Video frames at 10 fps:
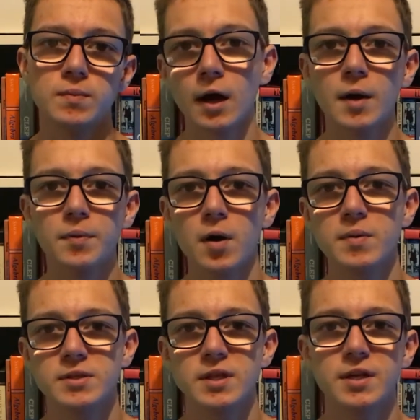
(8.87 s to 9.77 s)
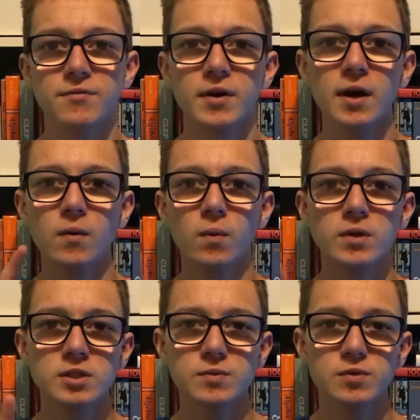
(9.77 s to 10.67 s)
I promised that if I got 1
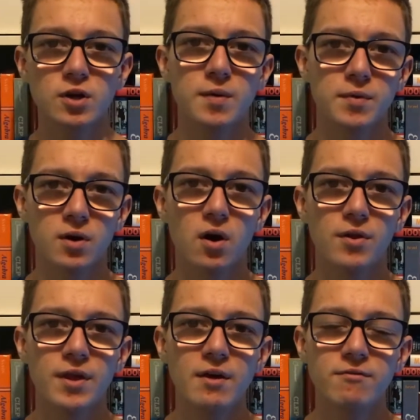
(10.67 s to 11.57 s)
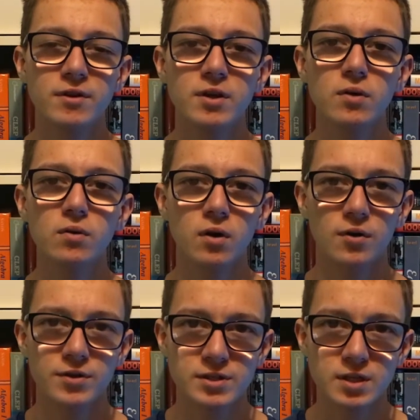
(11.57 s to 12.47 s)
subscriber on that video on
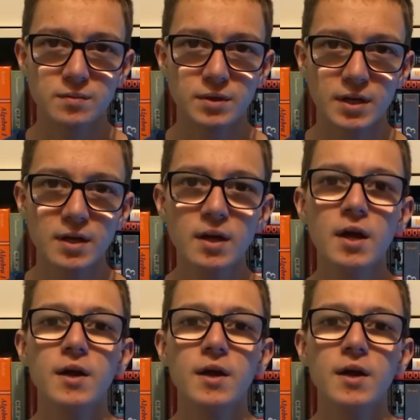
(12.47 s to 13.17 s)
the same day,